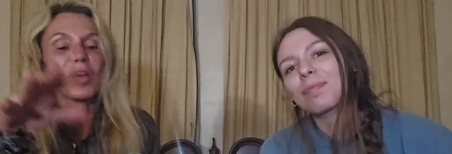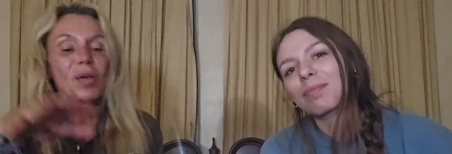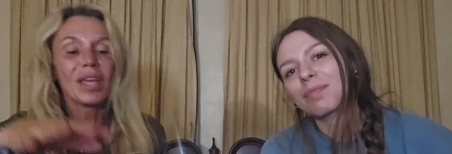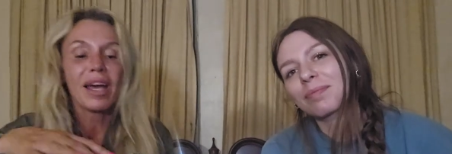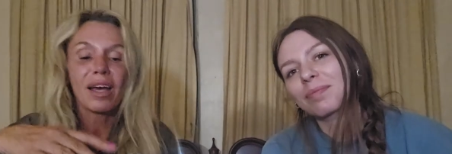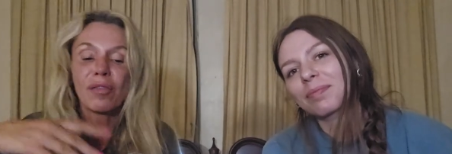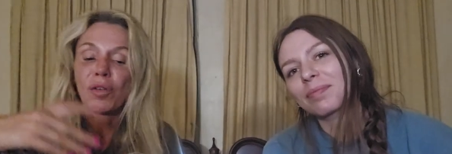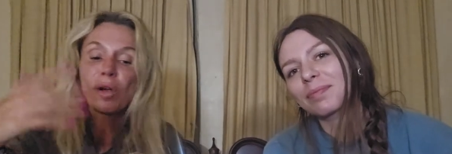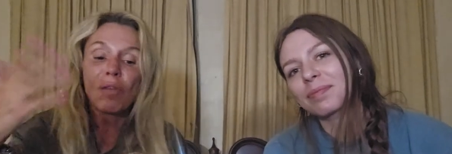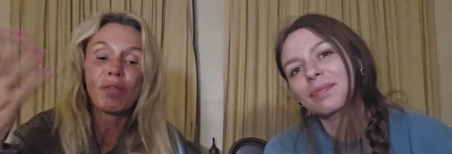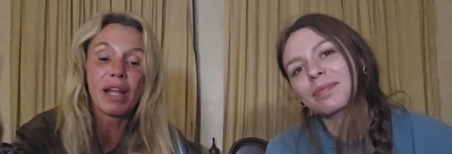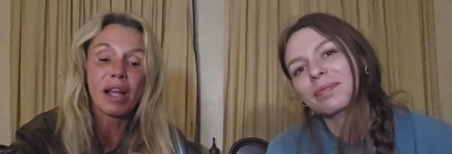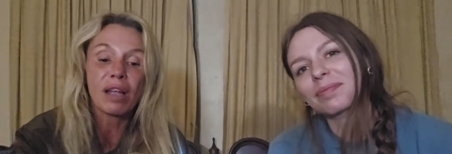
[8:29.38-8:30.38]
Speaker 1: so yeah, if you're a
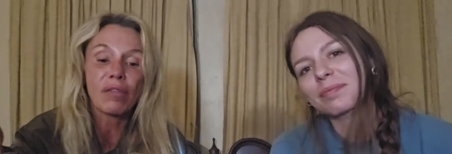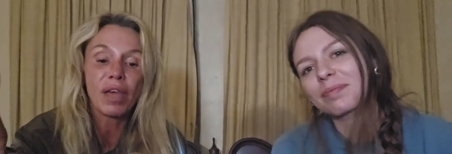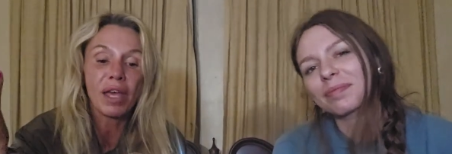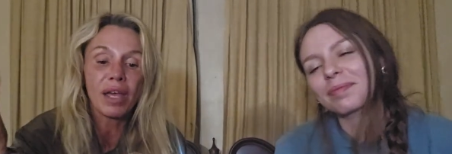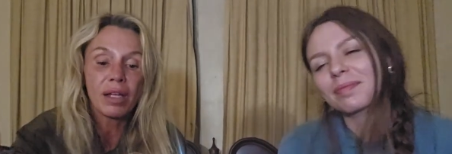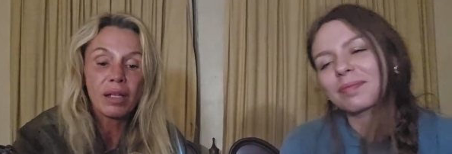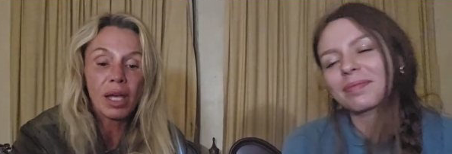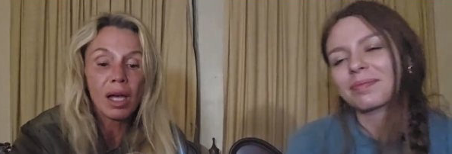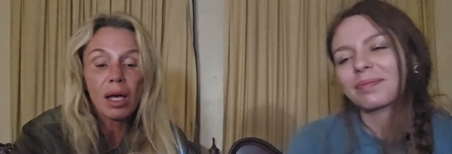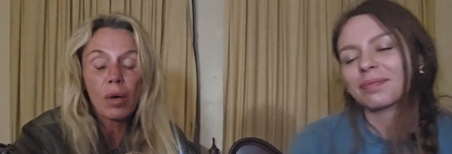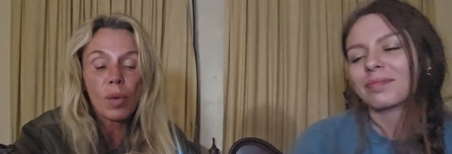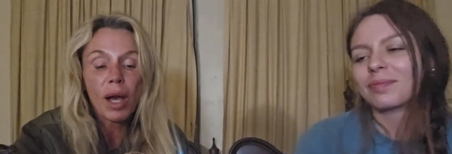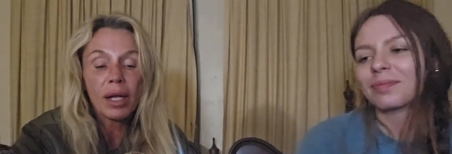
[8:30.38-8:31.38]
vanilla fan, yeah,
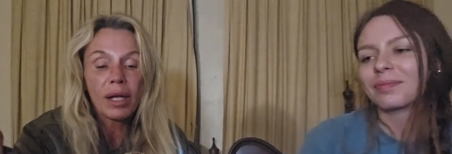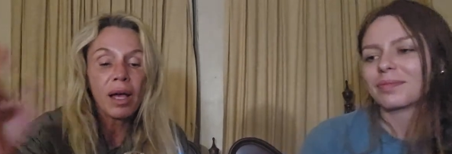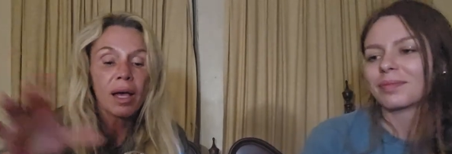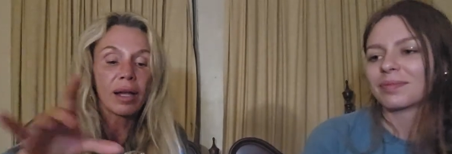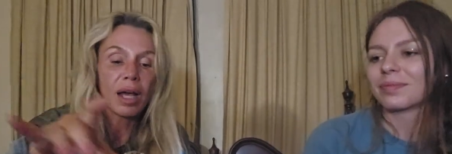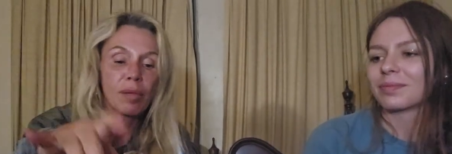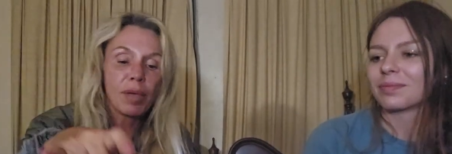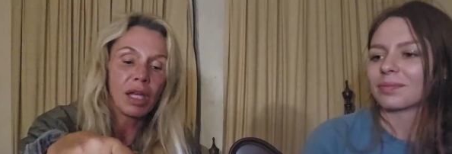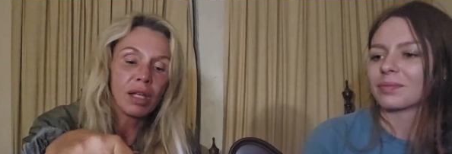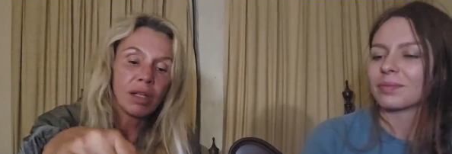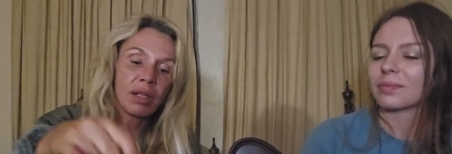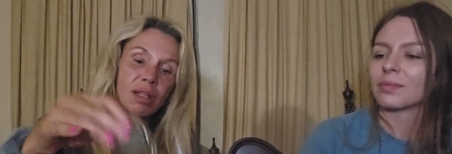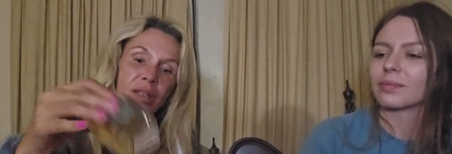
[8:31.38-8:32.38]
why not? I
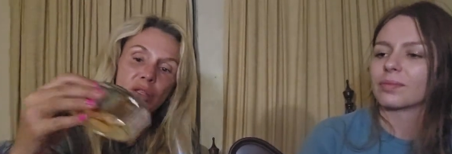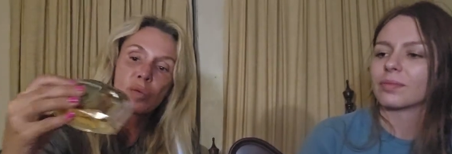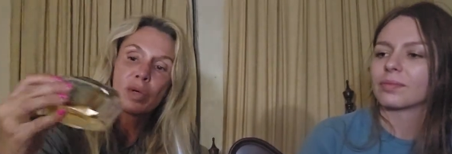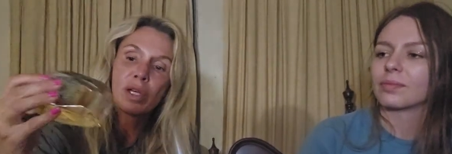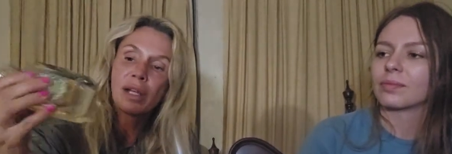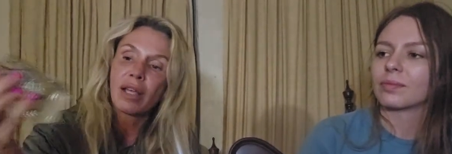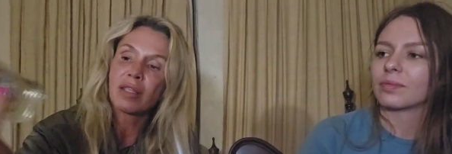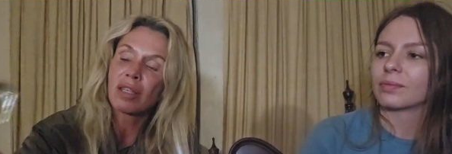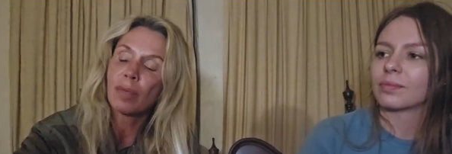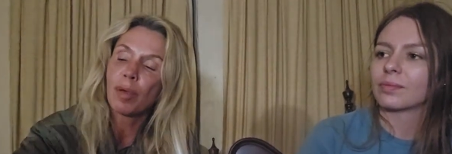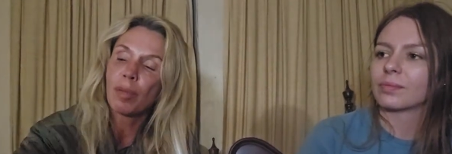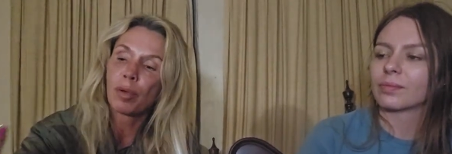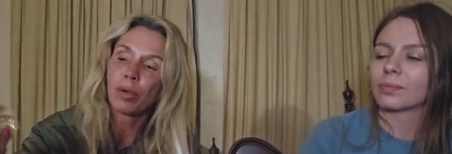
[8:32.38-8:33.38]
mean, this one I see
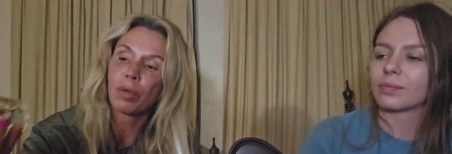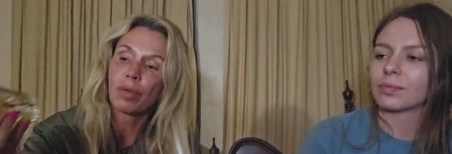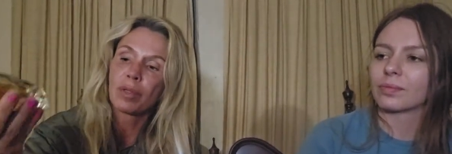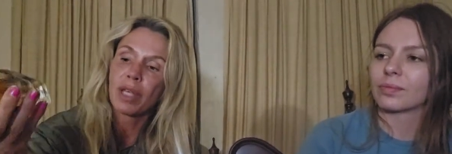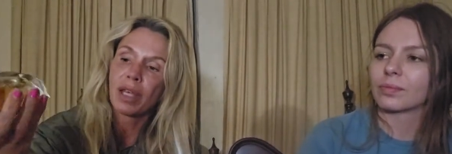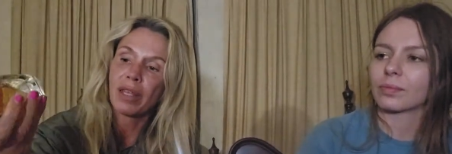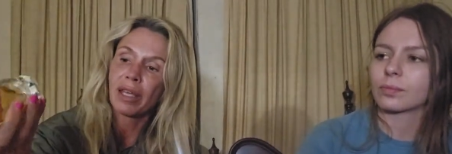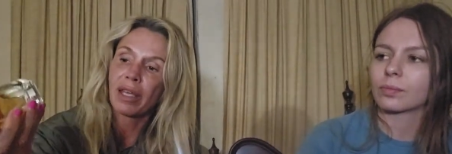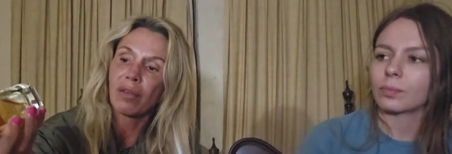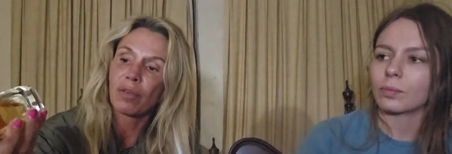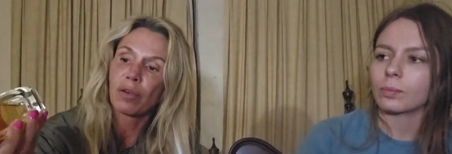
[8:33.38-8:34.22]
people say they get it